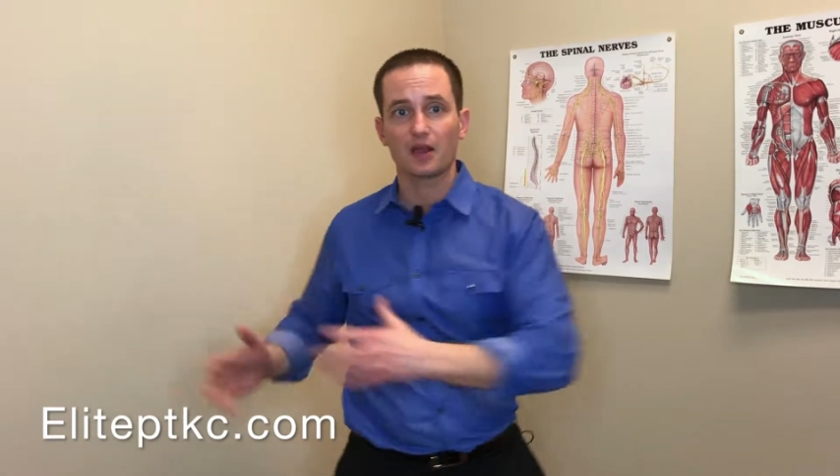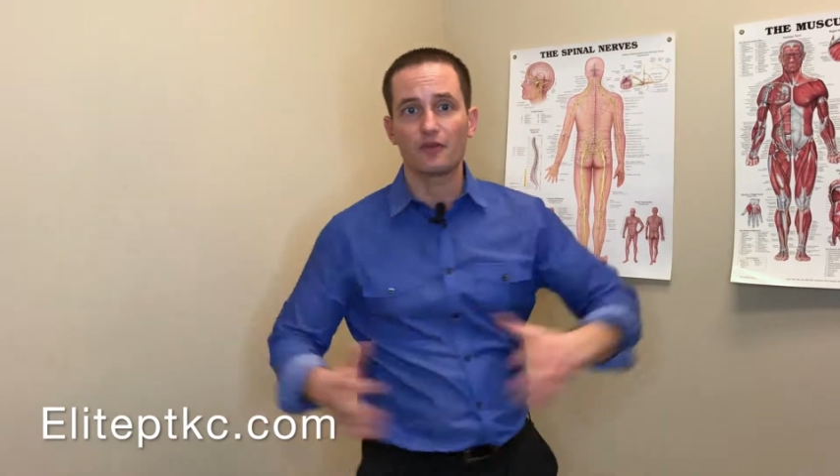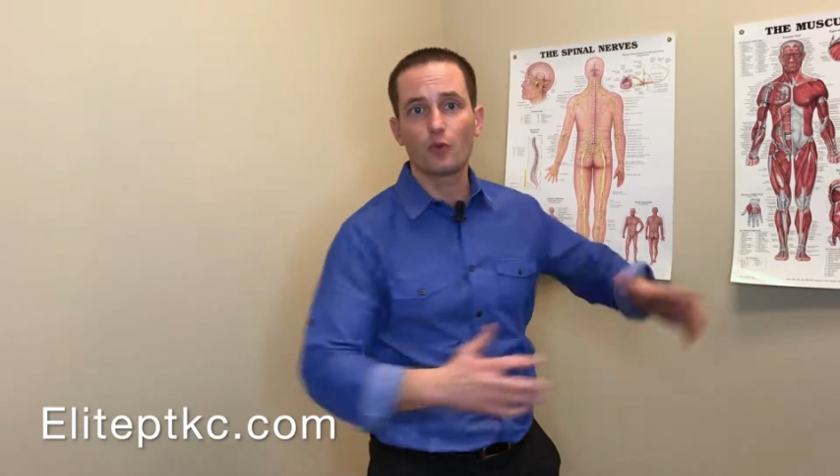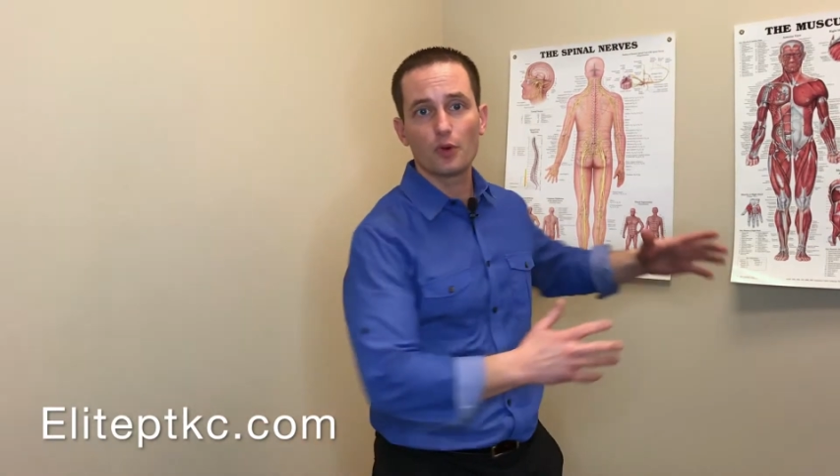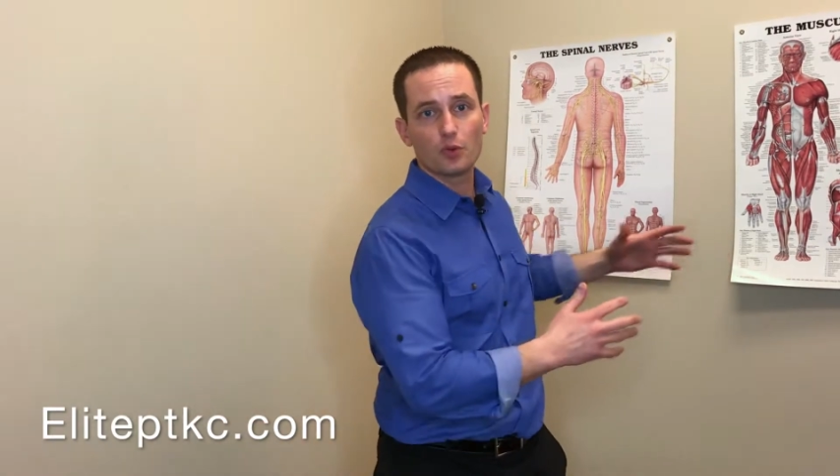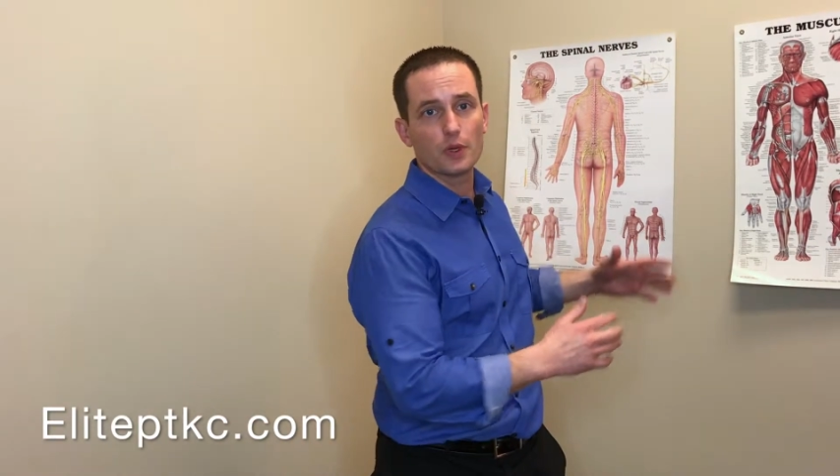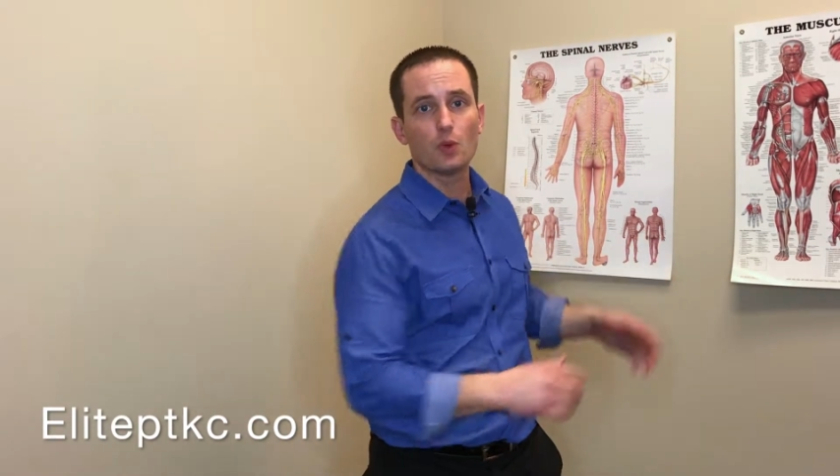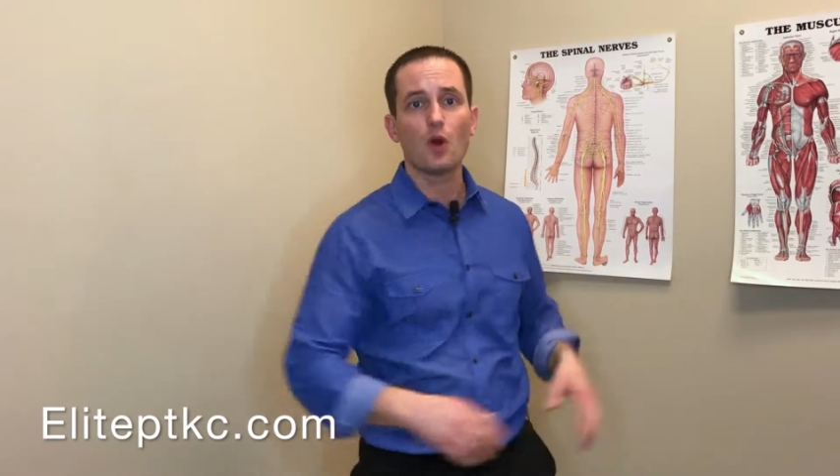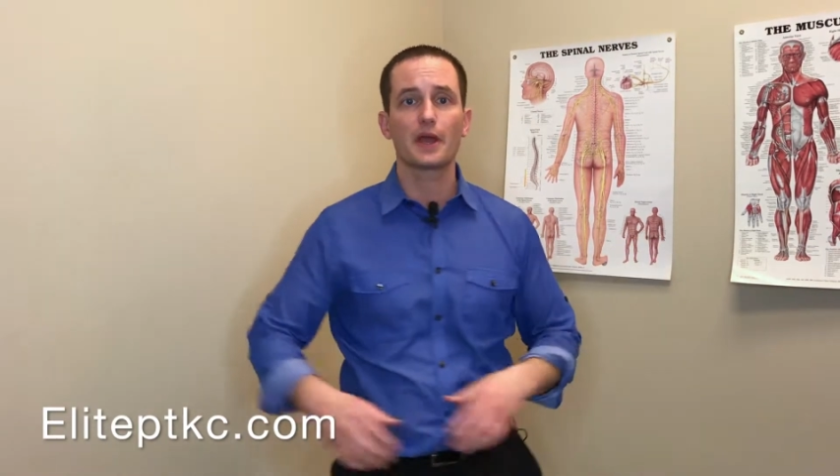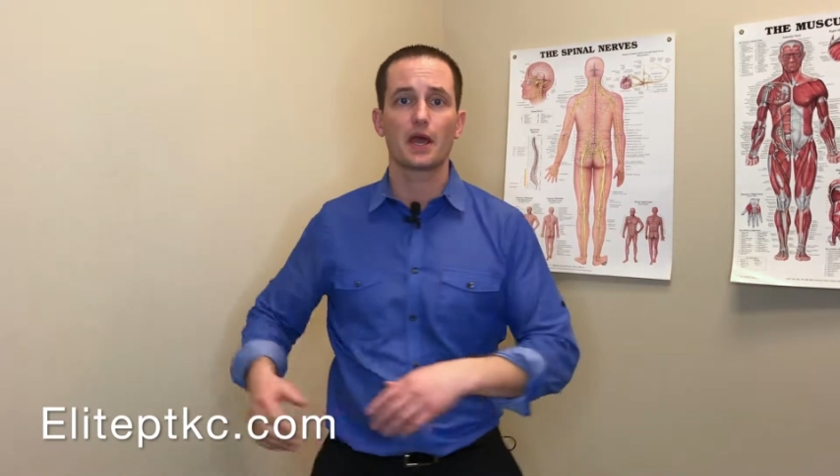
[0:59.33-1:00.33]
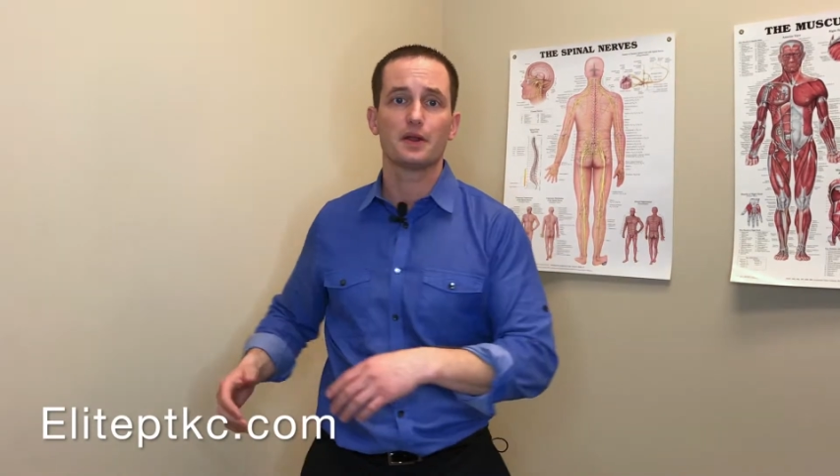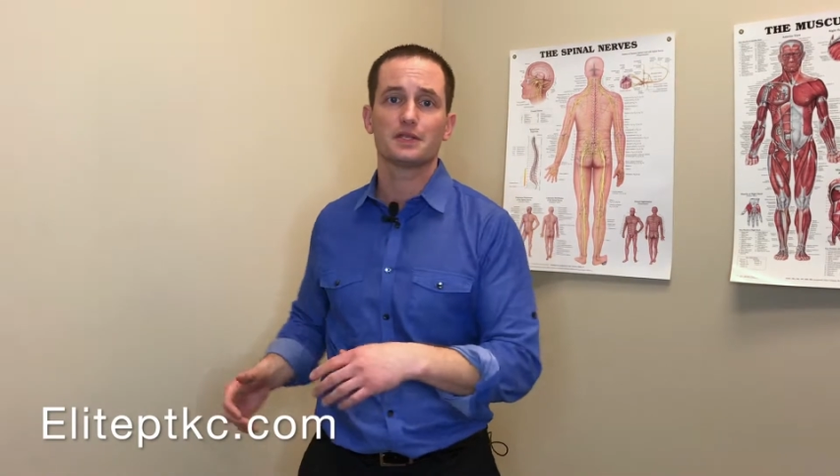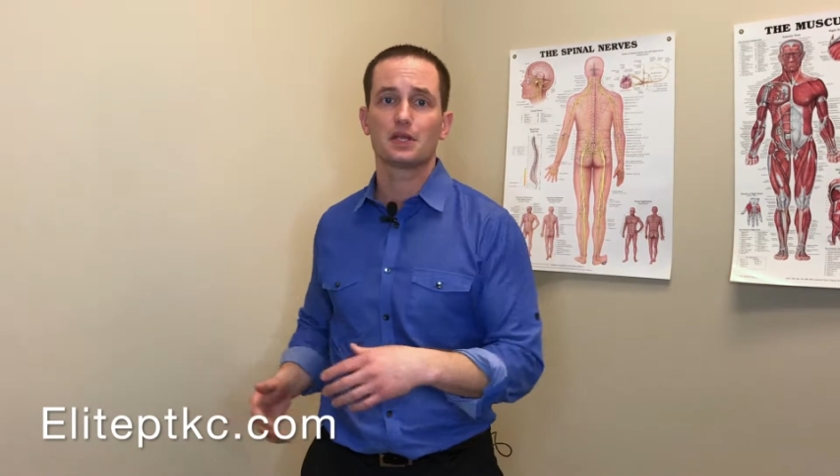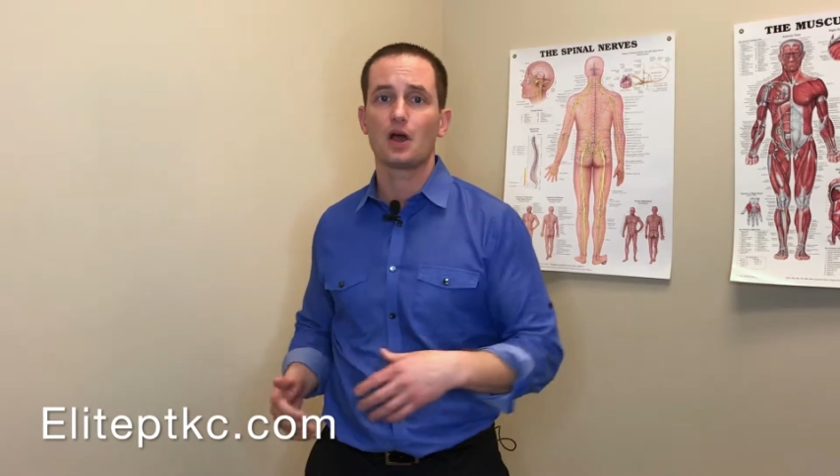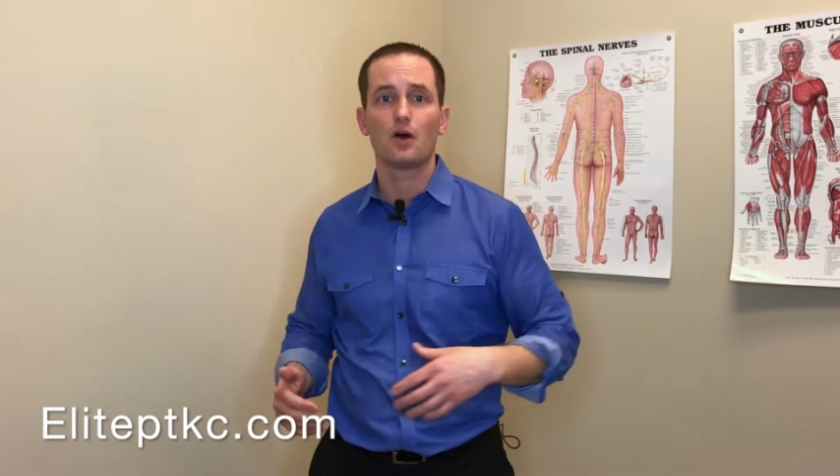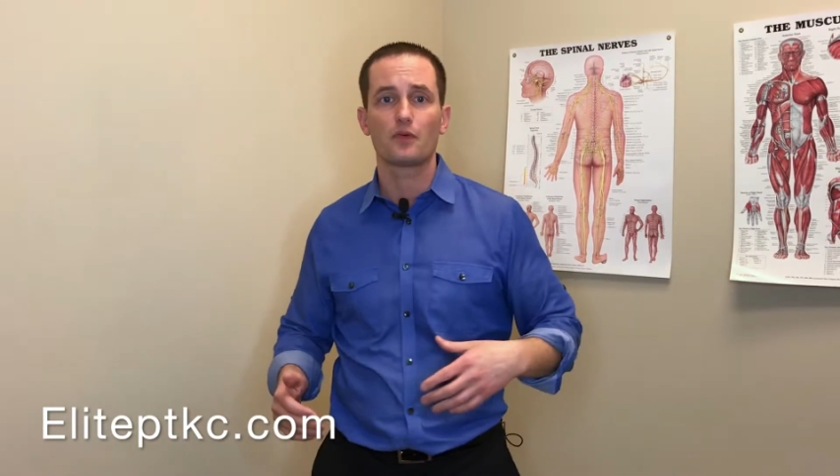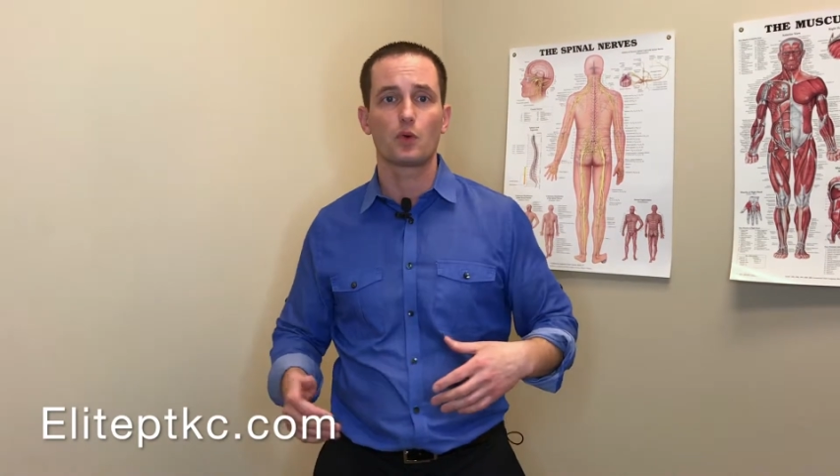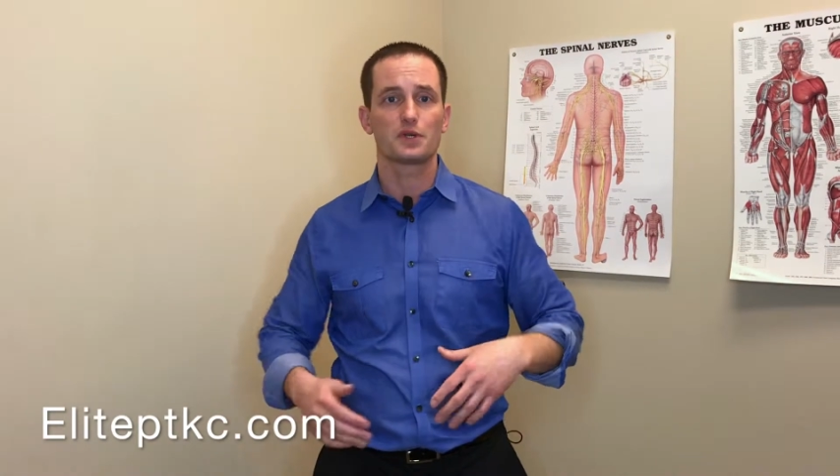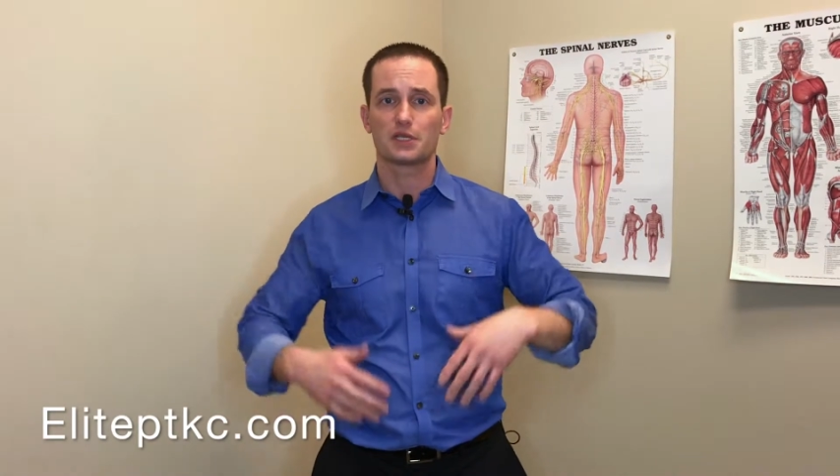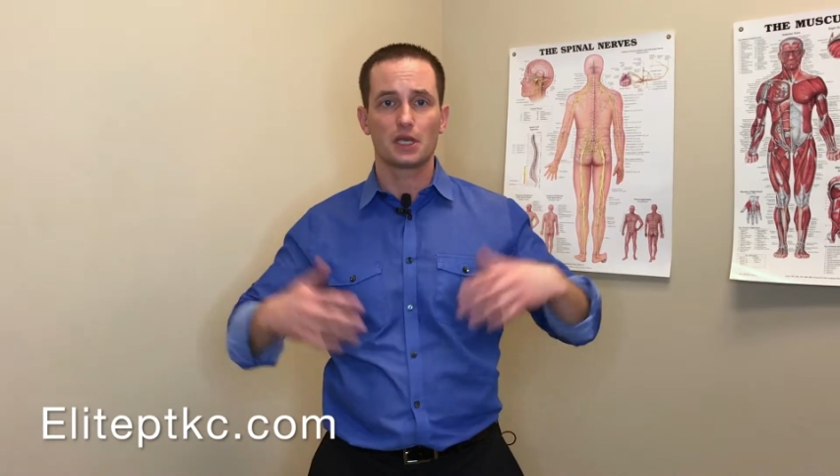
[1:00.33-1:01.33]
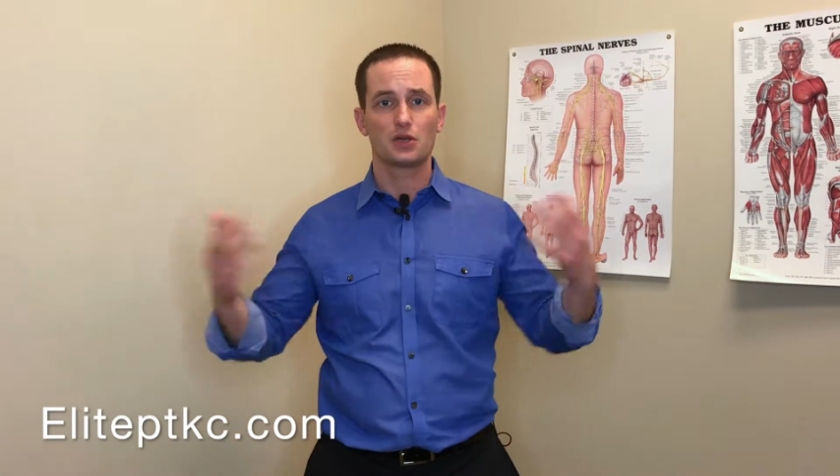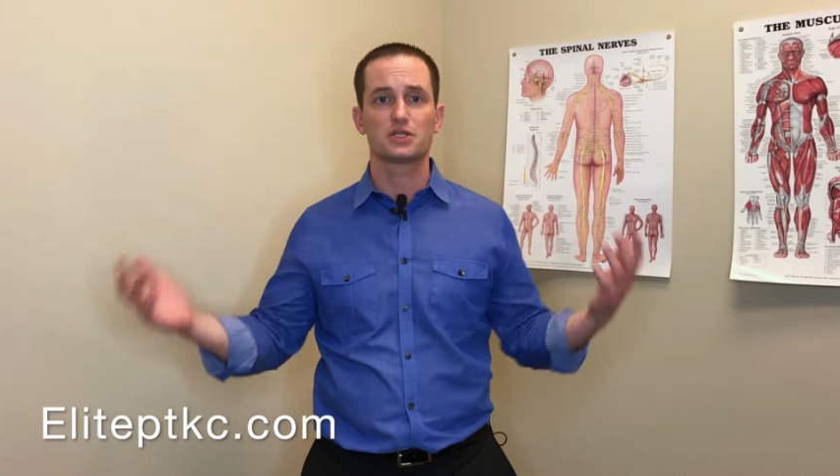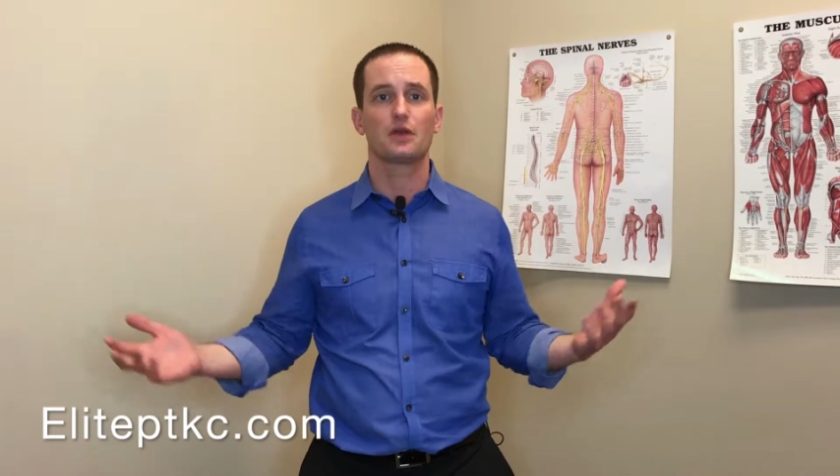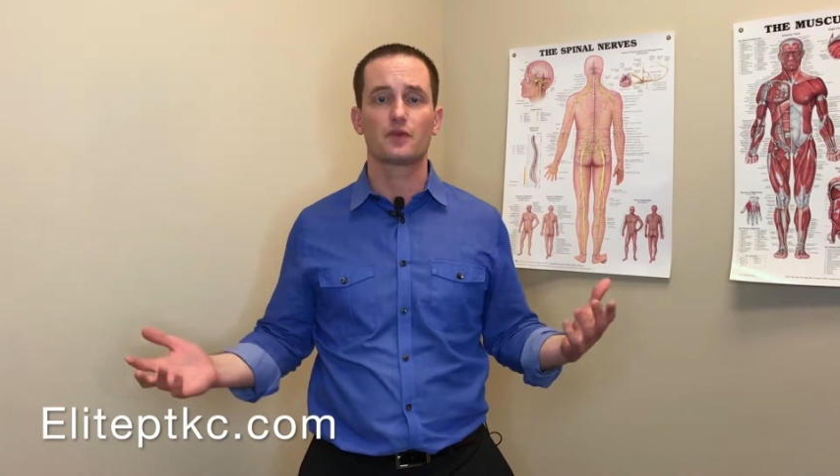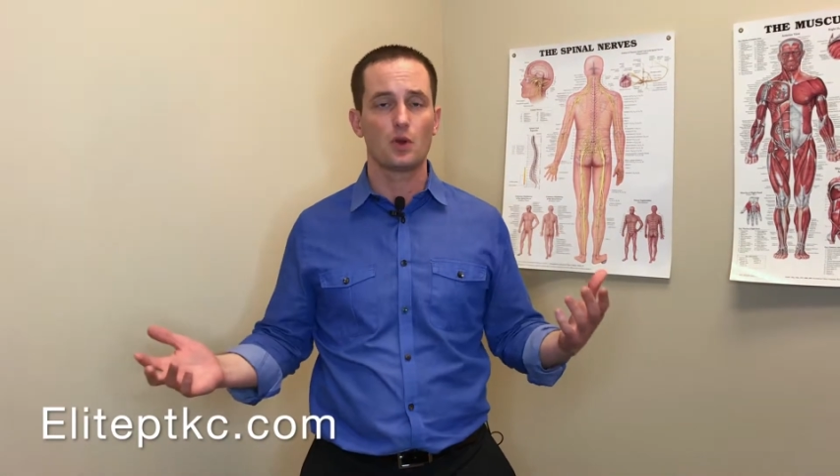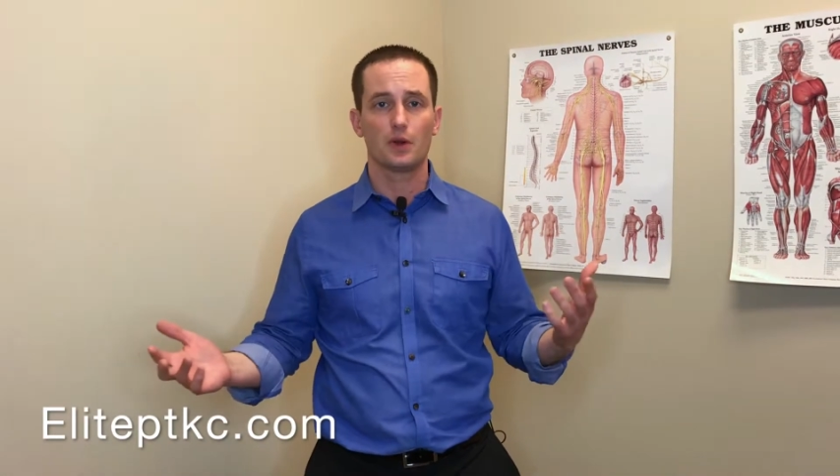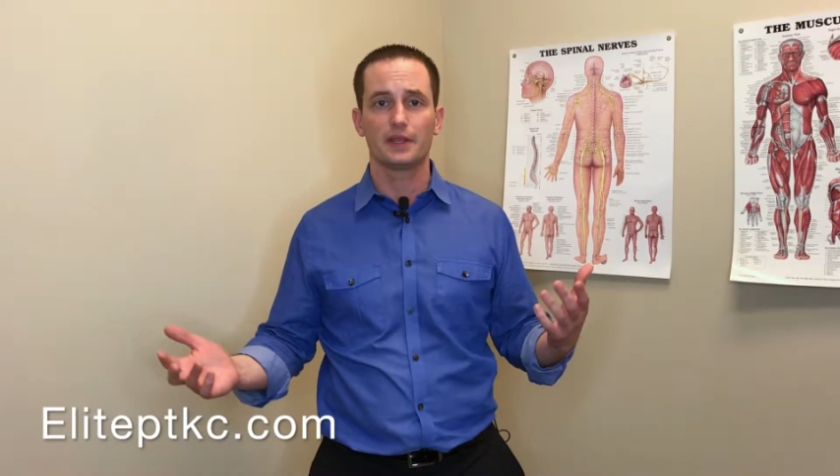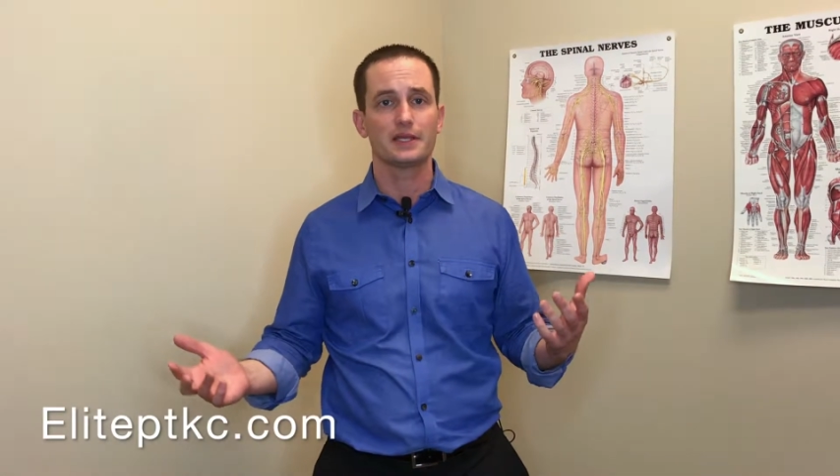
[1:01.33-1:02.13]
and forth when you walk out onto the golf course to get yourself going.